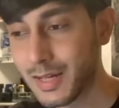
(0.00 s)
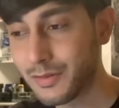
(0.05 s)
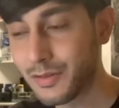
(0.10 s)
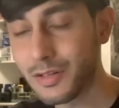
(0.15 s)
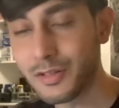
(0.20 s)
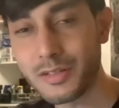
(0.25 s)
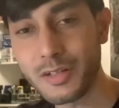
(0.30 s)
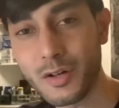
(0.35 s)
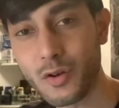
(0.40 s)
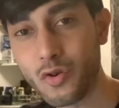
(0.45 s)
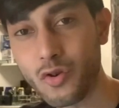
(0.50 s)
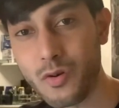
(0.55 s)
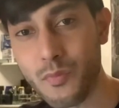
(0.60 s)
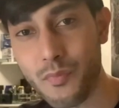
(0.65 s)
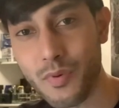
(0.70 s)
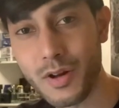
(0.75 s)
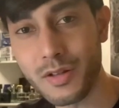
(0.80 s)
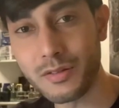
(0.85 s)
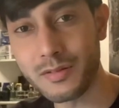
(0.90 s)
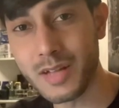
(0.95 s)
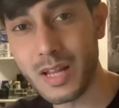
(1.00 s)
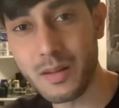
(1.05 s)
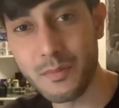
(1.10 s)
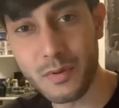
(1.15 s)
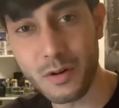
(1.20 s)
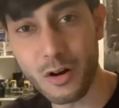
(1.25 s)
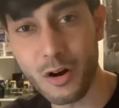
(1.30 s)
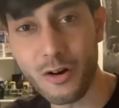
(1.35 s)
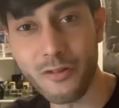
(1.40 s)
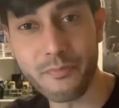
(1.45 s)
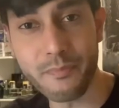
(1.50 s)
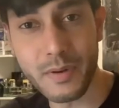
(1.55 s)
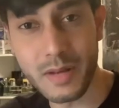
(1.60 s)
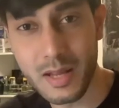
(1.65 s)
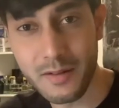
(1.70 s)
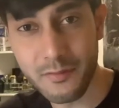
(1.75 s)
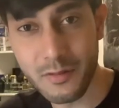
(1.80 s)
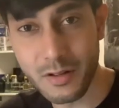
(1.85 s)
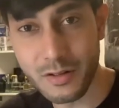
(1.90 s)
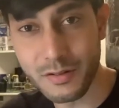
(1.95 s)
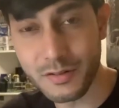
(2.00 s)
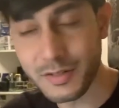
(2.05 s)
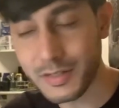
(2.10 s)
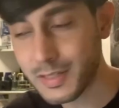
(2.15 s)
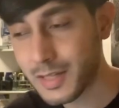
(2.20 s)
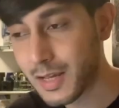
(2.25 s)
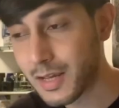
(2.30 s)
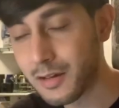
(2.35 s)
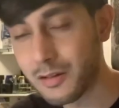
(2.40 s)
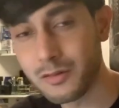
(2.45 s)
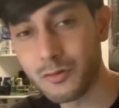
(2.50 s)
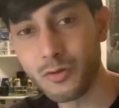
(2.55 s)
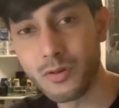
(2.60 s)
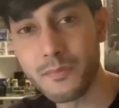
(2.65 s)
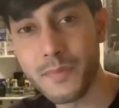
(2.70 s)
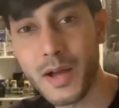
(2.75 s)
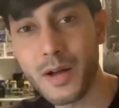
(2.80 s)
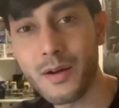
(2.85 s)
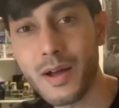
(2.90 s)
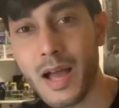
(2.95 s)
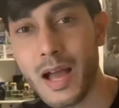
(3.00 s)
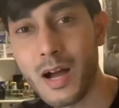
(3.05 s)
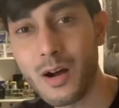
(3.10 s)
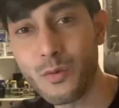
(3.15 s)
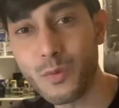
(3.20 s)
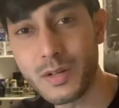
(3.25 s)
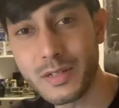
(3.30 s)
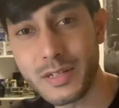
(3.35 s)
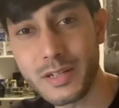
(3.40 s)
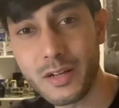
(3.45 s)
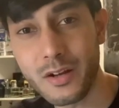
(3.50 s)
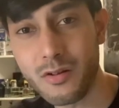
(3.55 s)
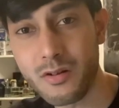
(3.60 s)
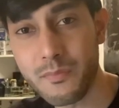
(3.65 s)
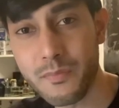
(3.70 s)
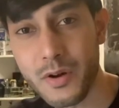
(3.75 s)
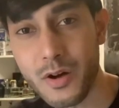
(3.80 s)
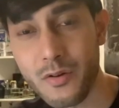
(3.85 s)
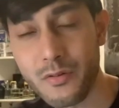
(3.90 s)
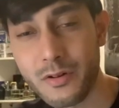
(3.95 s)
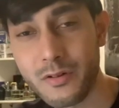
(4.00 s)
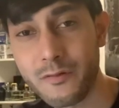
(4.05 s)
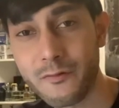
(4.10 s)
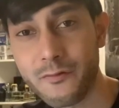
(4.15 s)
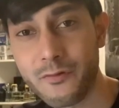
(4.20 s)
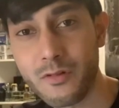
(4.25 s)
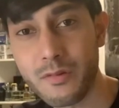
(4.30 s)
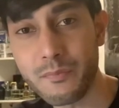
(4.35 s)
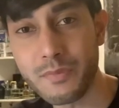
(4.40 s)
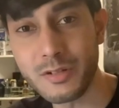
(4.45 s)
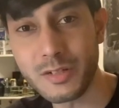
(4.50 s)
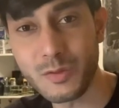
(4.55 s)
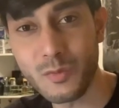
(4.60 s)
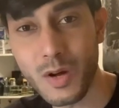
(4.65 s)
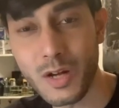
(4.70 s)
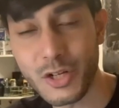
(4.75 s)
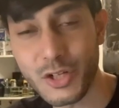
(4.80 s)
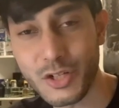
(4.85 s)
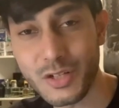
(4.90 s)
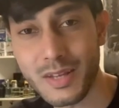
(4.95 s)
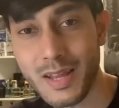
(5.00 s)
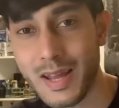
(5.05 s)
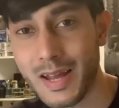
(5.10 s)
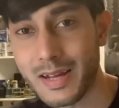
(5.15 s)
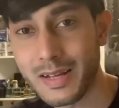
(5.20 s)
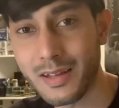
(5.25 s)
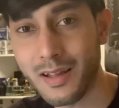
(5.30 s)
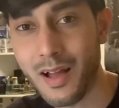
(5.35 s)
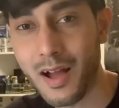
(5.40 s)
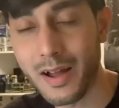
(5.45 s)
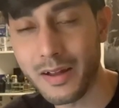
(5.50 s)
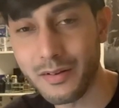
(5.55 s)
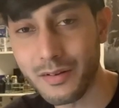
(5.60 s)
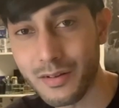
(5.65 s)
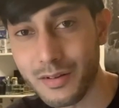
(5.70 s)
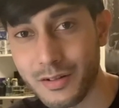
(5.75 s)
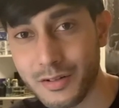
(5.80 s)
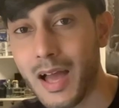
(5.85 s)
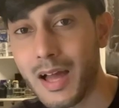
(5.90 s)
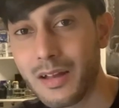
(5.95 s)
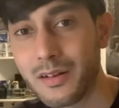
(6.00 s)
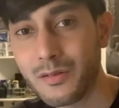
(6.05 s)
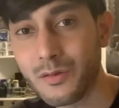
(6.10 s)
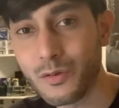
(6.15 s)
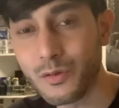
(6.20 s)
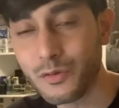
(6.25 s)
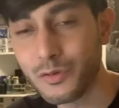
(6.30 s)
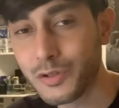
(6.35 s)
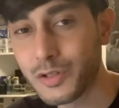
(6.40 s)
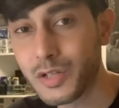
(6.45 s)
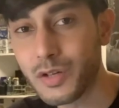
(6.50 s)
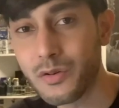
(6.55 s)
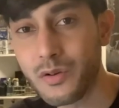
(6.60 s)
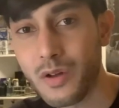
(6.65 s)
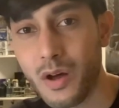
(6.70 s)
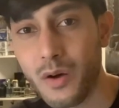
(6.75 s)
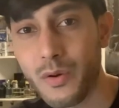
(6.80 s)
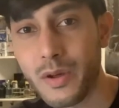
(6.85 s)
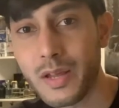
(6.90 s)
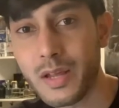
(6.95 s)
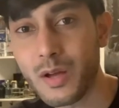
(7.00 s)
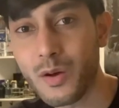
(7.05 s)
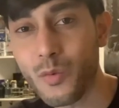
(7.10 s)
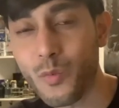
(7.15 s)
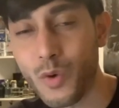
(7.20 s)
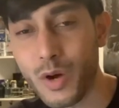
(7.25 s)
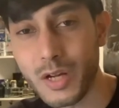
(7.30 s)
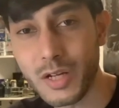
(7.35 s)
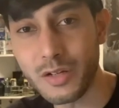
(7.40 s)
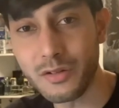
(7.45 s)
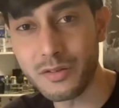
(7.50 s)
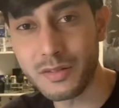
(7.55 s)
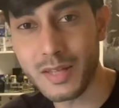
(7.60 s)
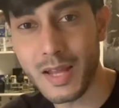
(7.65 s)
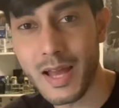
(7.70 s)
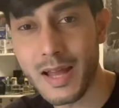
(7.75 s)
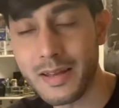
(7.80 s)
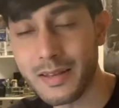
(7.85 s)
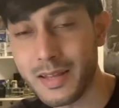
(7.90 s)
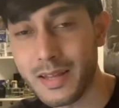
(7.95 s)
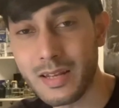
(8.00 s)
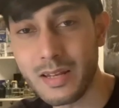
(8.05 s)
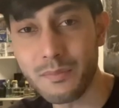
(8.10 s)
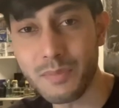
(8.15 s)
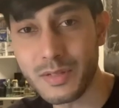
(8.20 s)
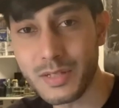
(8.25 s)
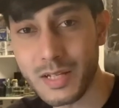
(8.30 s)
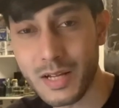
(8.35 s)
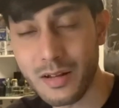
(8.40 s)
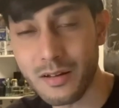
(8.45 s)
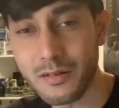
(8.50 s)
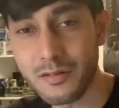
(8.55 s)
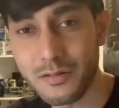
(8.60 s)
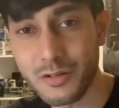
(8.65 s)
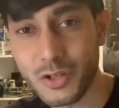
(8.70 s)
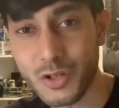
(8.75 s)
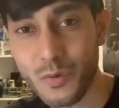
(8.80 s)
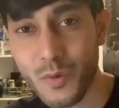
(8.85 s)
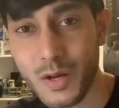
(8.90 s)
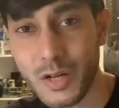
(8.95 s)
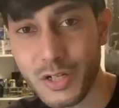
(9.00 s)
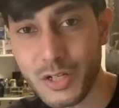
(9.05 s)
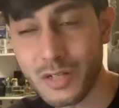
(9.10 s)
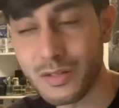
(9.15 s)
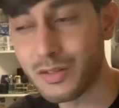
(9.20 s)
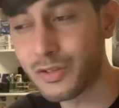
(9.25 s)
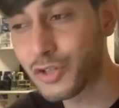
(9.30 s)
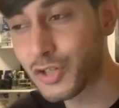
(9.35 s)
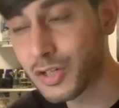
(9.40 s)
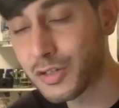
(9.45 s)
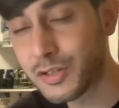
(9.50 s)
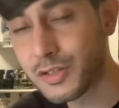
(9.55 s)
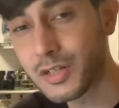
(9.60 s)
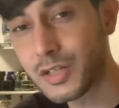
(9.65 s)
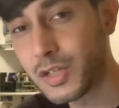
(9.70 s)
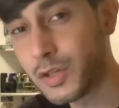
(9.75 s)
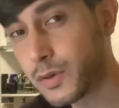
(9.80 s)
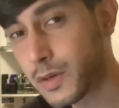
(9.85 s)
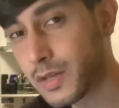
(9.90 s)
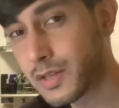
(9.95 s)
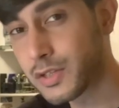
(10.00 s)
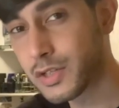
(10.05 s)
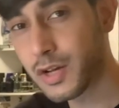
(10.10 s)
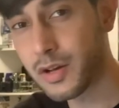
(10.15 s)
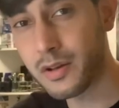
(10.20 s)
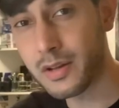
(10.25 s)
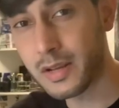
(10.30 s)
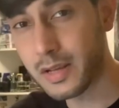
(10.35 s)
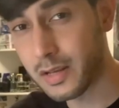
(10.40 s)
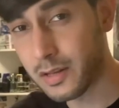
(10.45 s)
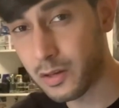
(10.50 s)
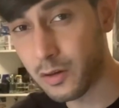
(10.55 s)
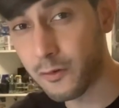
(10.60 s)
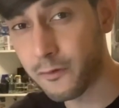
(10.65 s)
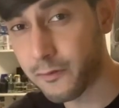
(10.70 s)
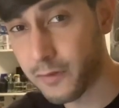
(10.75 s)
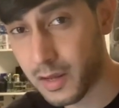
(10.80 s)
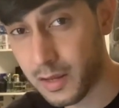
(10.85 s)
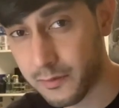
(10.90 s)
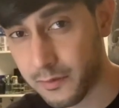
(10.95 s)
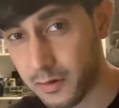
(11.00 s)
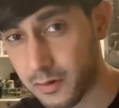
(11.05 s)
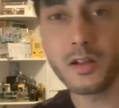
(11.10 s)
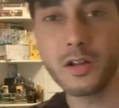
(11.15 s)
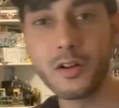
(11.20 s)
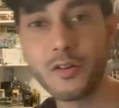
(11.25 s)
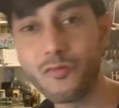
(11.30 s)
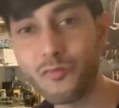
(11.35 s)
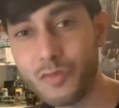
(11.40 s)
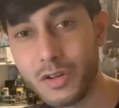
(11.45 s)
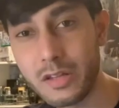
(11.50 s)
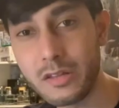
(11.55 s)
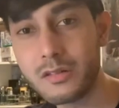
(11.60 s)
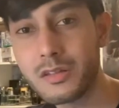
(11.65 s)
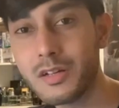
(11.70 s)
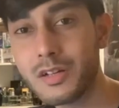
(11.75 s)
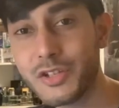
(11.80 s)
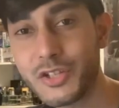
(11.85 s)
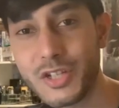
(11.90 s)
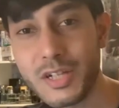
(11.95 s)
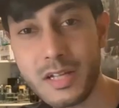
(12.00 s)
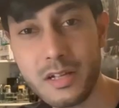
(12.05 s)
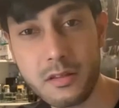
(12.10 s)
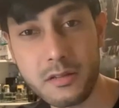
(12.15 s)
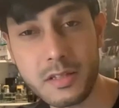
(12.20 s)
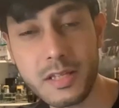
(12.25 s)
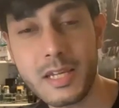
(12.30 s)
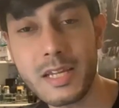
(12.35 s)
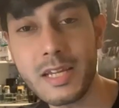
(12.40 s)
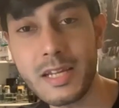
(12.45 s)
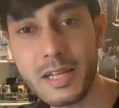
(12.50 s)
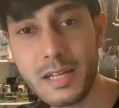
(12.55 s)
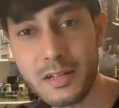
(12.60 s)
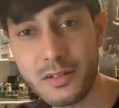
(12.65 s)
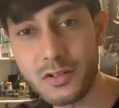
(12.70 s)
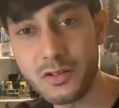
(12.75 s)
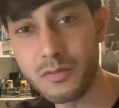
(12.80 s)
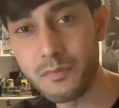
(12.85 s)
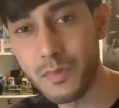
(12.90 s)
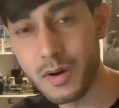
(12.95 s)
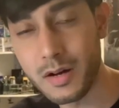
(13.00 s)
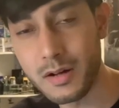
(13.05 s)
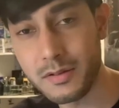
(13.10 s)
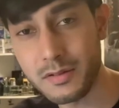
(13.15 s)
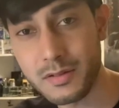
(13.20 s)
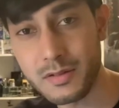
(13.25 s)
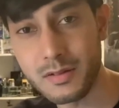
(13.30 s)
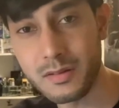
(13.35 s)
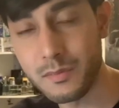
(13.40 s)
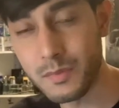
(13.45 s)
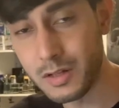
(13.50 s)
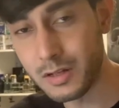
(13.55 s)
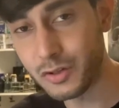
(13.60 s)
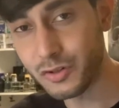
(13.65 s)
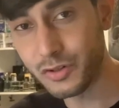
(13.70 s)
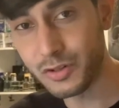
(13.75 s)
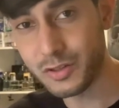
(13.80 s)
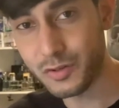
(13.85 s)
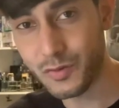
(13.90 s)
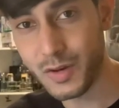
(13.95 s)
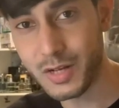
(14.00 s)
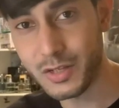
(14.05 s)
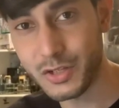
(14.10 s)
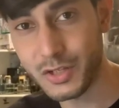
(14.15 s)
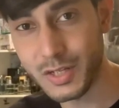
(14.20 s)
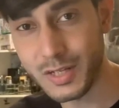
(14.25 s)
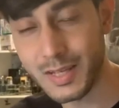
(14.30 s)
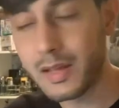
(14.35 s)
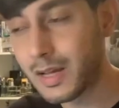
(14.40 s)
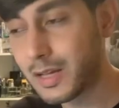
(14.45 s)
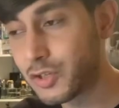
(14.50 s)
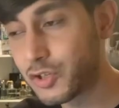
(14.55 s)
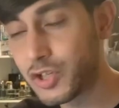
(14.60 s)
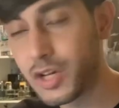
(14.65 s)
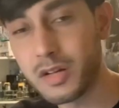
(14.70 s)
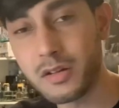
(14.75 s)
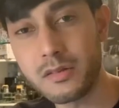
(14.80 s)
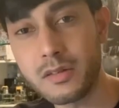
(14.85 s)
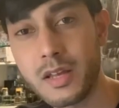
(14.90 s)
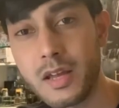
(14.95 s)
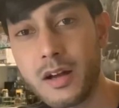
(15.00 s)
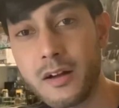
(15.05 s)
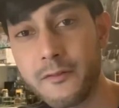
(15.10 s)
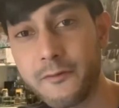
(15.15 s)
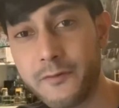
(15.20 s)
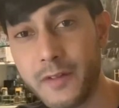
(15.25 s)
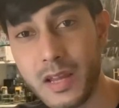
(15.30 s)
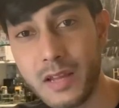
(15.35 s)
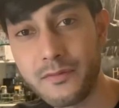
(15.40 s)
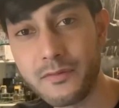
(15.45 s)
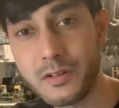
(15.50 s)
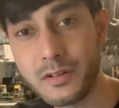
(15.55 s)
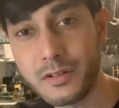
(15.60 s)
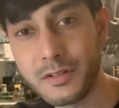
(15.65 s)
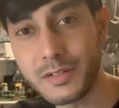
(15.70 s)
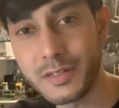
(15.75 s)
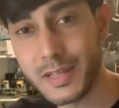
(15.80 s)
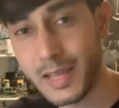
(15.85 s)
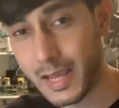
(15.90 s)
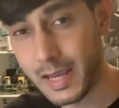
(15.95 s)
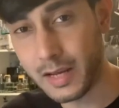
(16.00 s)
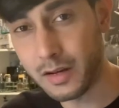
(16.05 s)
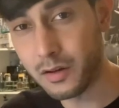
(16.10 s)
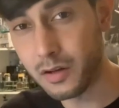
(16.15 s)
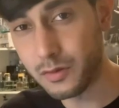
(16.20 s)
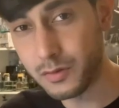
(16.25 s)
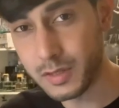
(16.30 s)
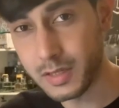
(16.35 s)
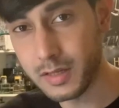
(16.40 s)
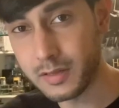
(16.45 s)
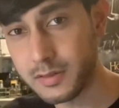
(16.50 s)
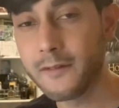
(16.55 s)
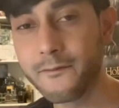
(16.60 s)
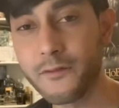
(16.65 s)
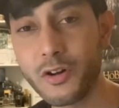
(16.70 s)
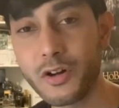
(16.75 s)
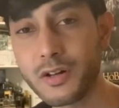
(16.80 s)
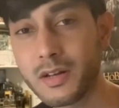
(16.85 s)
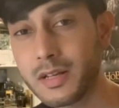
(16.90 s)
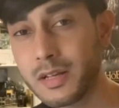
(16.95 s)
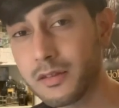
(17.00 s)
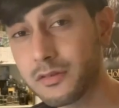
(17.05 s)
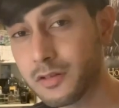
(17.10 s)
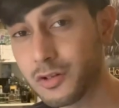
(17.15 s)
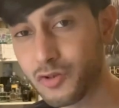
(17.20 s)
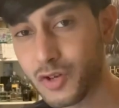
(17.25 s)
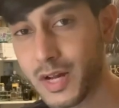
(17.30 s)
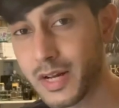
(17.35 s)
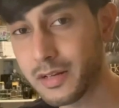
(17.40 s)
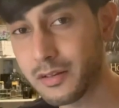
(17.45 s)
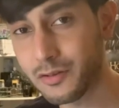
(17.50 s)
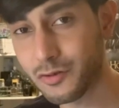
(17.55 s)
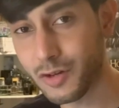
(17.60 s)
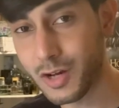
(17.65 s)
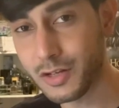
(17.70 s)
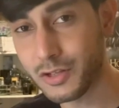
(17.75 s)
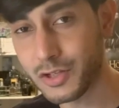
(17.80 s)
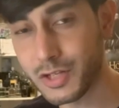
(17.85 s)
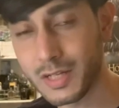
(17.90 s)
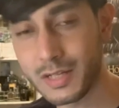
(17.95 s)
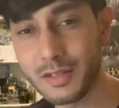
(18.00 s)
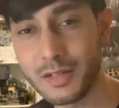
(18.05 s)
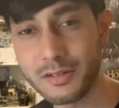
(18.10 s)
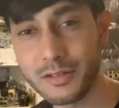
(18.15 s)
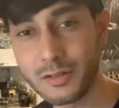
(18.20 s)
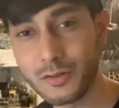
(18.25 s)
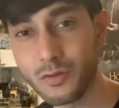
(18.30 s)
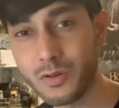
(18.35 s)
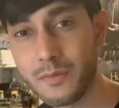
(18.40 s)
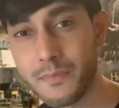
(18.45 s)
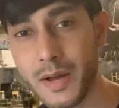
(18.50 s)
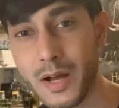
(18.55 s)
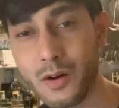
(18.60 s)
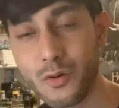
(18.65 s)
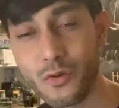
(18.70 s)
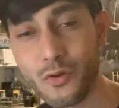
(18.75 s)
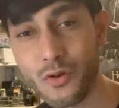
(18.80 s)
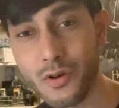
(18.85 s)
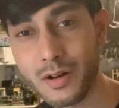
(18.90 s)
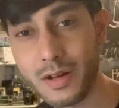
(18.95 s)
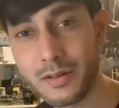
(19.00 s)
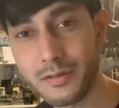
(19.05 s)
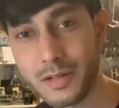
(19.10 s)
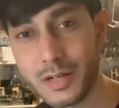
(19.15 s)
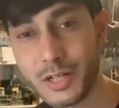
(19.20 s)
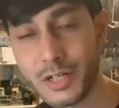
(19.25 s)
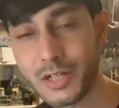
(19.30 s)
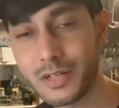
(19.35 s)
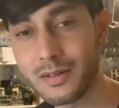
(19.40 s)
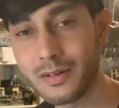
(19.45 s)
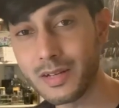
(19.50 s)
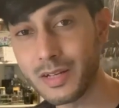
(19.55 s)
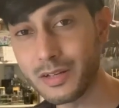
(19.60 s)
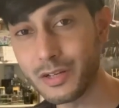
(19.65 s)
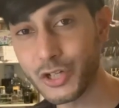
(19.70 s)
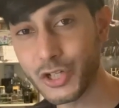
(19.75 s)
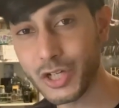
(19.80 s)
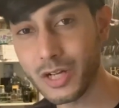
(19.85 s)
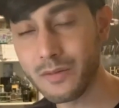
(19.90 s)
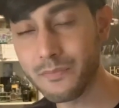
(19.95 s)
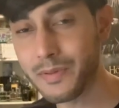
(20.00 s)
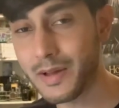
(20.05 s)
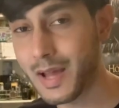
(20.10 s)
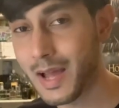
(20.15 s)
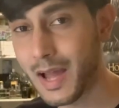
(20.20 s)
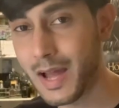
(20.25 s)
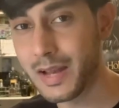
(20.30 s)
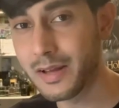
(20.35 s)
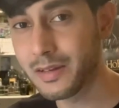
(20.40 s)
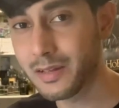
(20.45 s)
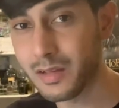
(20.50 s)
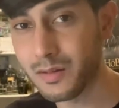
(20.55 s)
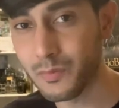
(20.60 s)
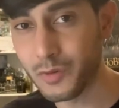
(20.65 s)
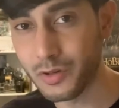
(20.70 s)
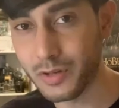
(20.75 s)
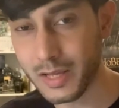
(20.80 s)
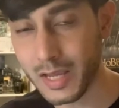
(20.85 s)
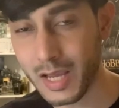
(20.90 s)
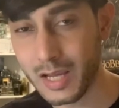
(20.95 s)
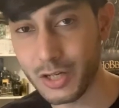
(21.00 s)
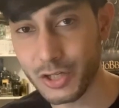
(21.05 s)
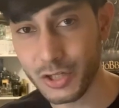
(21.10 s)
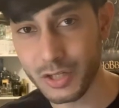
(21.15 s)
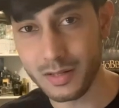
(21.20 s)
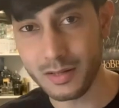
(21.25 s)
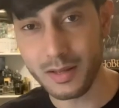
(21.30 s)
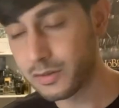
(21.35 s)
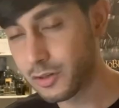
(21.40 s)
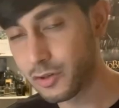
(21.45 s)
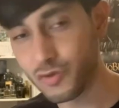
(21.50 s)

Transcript: This incorporates an element of benevolence. It's all about outwitting your opponent through persuasion and kindness, and also knowing where you stand in a particular situation just so you can turn it in your favor. Research is key to master the military strategy, and Jiang Ziya favors getting noticed. Thirdly is the dragon strategy. This is all about organization, leadership, and communication. The